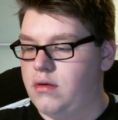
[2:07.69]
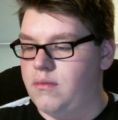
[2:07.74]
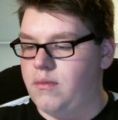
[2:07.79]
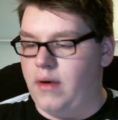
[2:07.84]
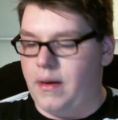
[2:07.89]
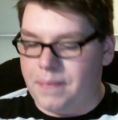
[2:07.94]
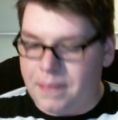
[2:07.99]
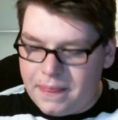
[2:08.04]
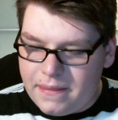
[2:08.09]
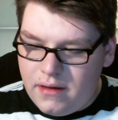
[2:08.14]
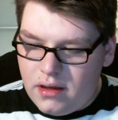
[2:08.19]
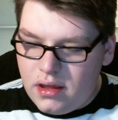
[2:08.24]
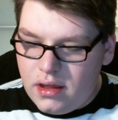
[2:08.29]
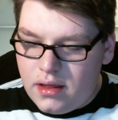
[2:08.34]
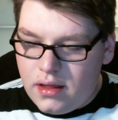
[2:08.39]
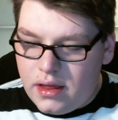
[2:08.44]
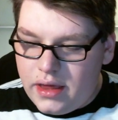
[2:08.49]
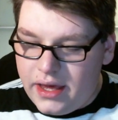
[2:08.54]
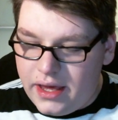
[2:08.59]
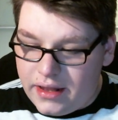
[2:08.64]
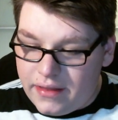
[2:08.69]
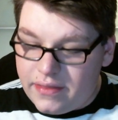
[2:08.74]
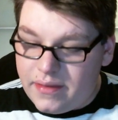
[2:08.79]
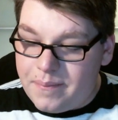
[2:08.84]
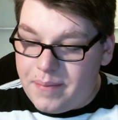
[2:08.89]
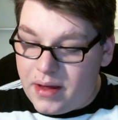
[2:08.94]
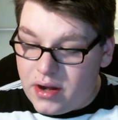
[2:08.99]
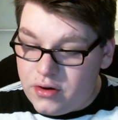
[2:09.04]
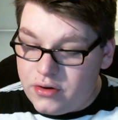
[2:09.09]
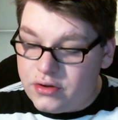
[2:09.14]
What? Hint, the
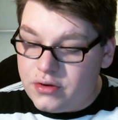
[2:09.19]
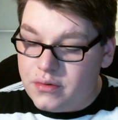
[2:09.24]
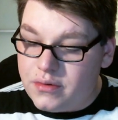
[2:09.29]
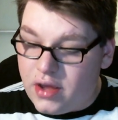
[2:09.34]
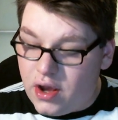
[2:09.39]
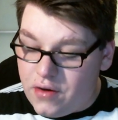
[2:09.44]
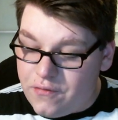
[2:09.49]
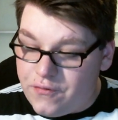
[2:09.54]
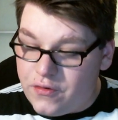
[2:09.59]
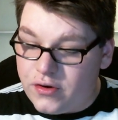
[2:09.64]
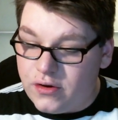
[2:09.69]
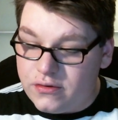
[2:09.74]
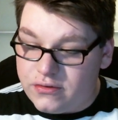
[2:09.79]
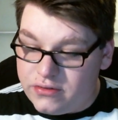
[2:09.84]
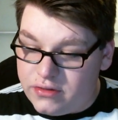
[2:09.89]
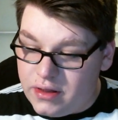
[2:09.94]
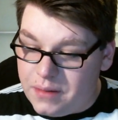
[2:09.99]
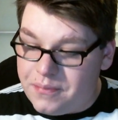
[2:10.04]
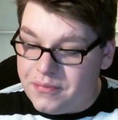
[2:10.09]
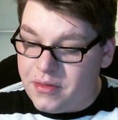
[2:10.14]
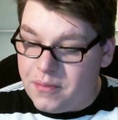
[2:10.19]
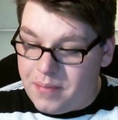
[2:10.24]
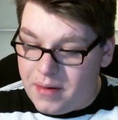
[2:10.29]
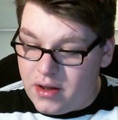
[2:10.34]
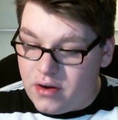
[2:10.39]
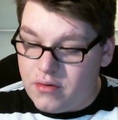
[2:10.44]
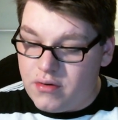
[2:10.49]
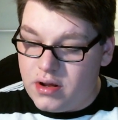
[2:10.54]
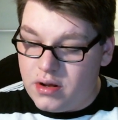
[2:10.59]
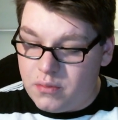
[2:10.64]
better you care for your slip, the
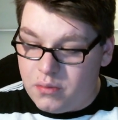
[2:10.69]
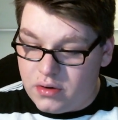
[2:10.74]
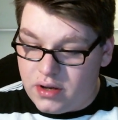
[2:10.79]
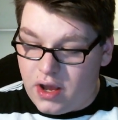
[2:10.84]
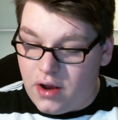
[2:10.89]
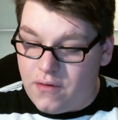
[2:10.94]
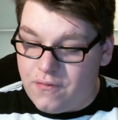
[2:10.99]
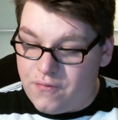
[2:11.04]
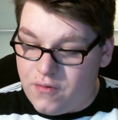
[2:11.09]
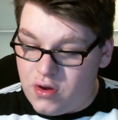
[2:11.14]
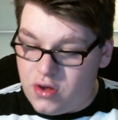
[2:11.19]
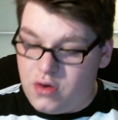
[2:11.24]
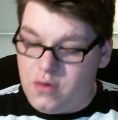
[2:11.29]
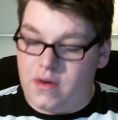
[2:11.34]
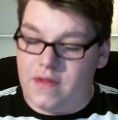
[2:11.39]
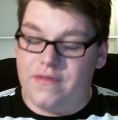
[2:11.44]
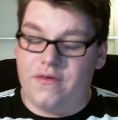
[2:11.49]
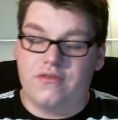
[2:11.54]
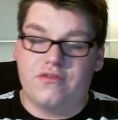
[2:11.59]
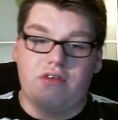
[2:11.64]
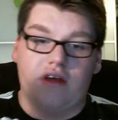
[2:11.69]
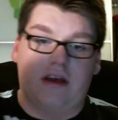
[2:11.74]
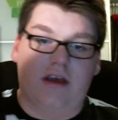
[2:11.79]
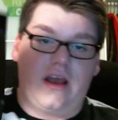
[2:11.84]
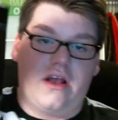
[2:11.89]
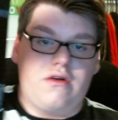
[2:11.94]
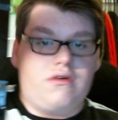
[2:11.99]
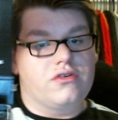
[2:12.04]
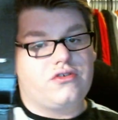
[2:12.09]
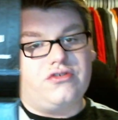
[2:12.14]
better it will care for you. And there's like
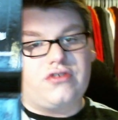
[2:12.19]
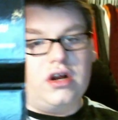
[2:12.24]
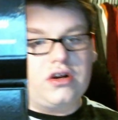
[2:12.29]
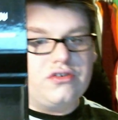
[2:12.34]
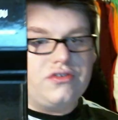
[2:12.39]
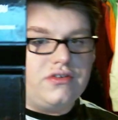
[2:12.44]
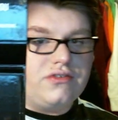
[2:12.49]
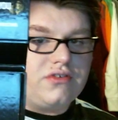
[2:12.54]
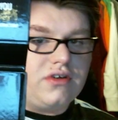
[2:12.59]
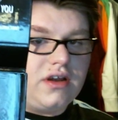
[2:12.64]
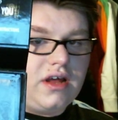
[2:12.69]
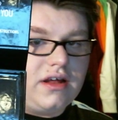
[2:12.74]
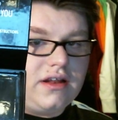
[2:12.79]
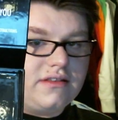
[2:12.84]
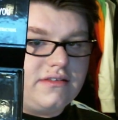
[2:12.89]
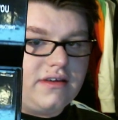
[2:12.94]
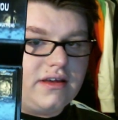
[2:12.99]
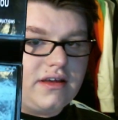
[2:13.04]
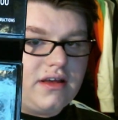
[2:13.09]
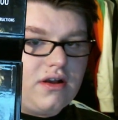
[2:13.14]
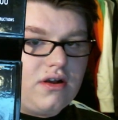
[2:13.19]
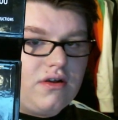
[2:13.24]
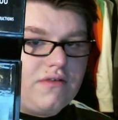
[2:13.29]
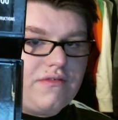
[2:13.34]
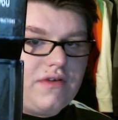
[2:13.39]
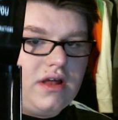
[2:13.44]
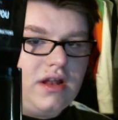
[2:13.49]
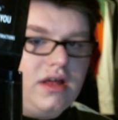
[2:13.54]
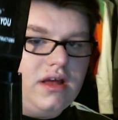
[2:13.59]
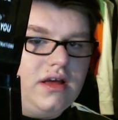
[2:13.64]
care instructions on how to take care of
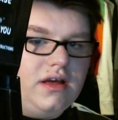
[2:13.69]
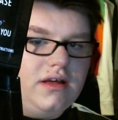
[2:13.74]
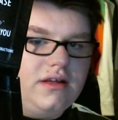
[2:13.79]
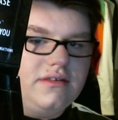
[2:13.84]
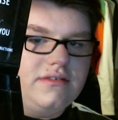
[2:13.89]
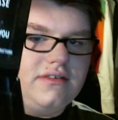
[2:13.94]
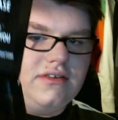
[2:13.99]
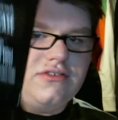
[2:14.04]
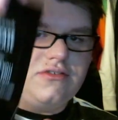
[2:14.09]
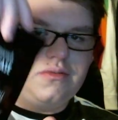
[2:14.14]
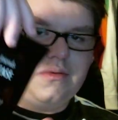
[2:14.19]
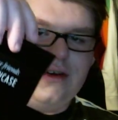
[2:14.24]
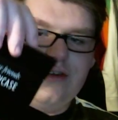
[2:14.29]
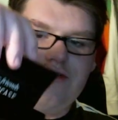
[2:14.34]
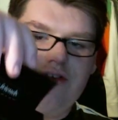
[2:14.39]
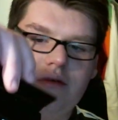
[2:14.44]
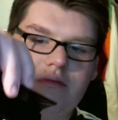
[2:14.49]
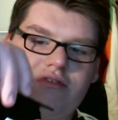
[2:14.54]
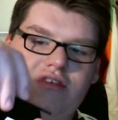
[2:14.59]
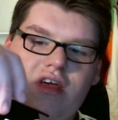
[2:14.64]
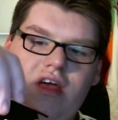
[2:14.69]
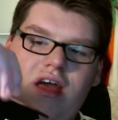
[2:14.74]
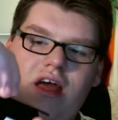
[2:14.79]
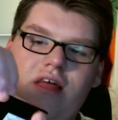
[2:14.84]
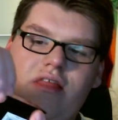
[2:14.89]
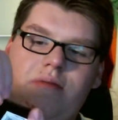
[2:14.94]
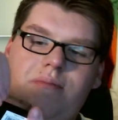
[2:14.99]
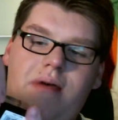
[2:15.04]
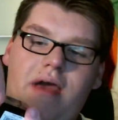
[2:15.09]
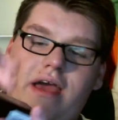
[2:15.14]
it. It says sweet dreams.
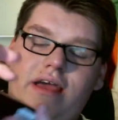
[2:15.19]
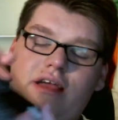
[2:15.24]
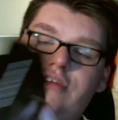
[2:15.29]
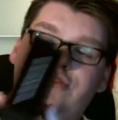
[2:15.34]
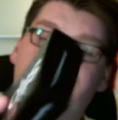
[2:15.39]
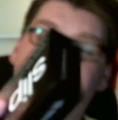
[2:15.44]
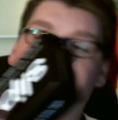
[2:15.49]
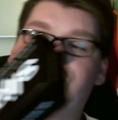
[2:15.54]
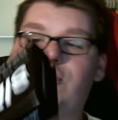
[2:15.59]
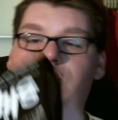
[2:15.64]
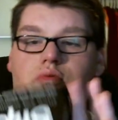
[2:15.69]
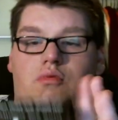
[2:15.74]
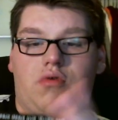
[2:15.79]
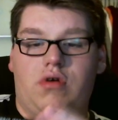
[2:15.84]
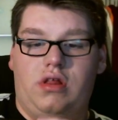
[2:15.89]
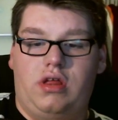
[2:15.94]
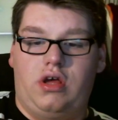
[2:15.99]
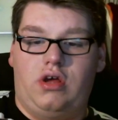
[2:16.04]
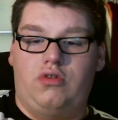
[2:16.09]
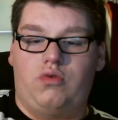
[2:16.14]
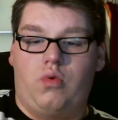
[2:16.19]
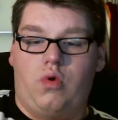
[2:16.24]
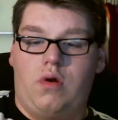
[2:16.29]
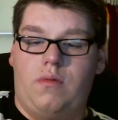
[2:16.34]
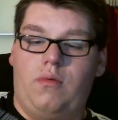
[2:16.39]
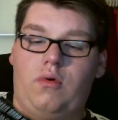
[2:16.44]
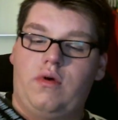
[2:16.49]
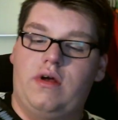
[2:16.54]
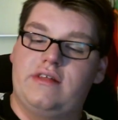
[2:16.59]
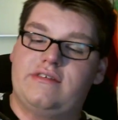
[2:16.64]
The packaging's really
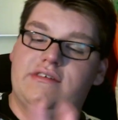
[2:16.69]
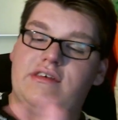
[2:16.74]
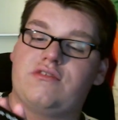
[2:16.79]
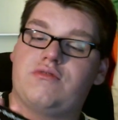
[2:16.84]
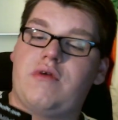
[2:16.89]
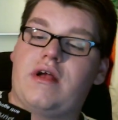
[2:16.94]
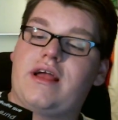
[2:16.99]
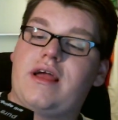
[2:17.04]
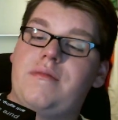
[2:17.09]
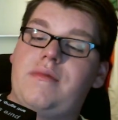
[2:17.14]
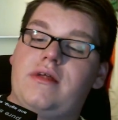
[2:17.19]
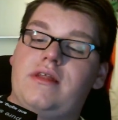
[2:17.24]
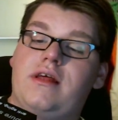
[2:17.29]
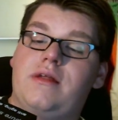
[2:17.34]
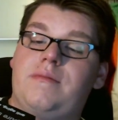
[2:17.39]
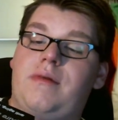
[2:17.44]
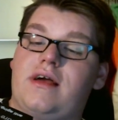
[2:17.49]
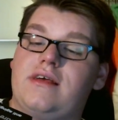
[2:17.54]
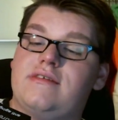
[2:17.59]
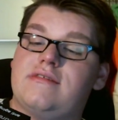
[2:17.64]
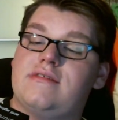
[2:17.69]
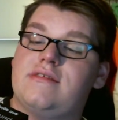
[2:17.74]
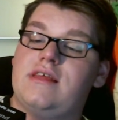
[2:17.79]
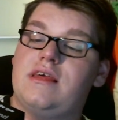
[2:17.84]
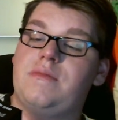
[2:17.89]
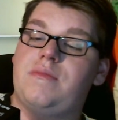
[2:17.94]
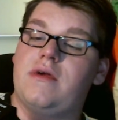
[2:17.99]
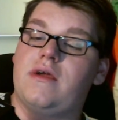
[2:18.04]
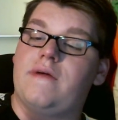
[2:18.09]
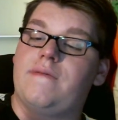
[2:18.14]
adorable. It says recommended by
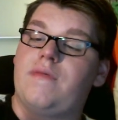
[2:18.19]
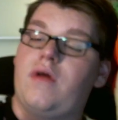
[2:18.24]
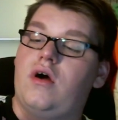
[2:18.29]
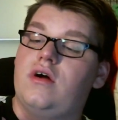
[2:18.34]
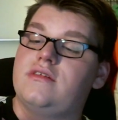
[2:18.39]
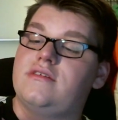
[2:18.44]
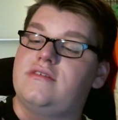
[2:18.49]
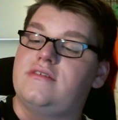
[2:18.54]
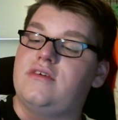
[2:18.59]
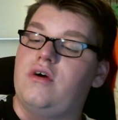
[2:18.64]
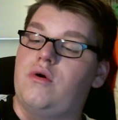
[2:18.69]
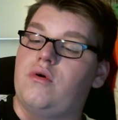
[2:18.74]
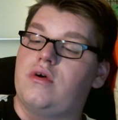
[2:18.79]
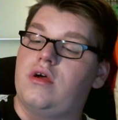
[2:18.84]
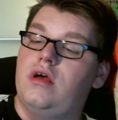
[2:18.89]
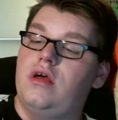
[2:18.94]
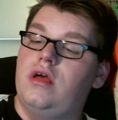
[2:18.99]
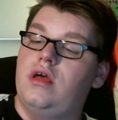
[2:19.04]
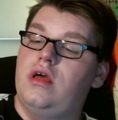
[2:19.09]
sleeping on silk.